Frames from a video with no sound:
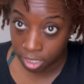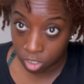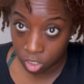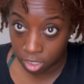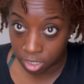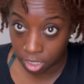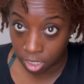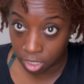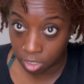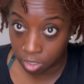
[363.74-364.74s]
She's
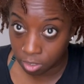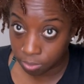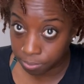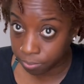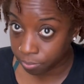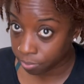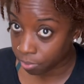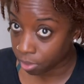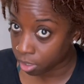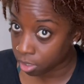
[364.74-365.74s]
still
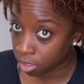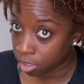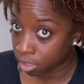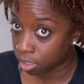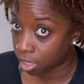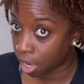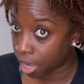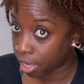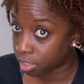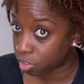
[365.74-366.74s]

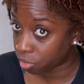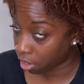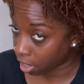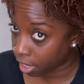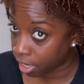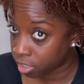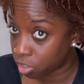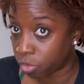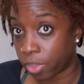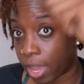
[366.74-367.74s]
not dry,
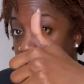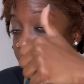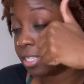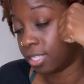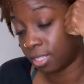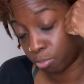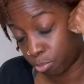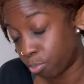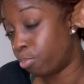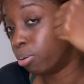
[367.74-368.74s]
so that is
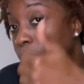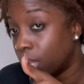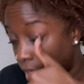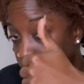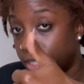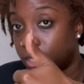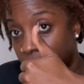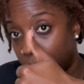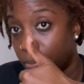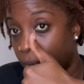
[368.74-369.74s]
plus
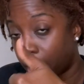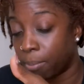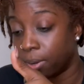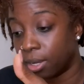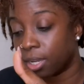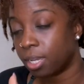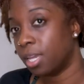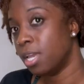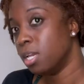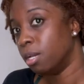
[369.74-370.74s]
in my book.
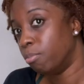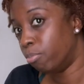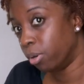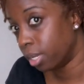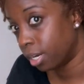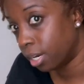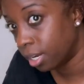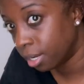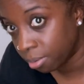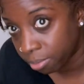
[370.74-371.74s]
But
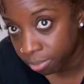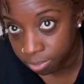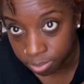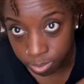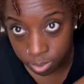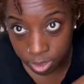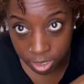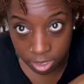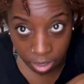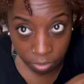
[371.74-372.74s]

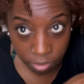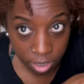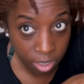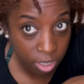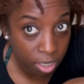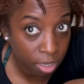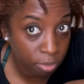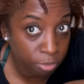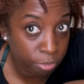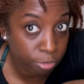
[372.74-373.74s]
she's
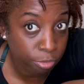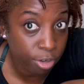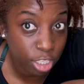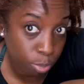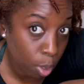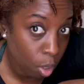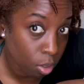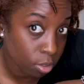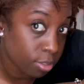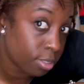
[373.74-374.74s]
definitely
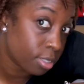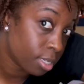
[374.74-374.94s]
frizzballs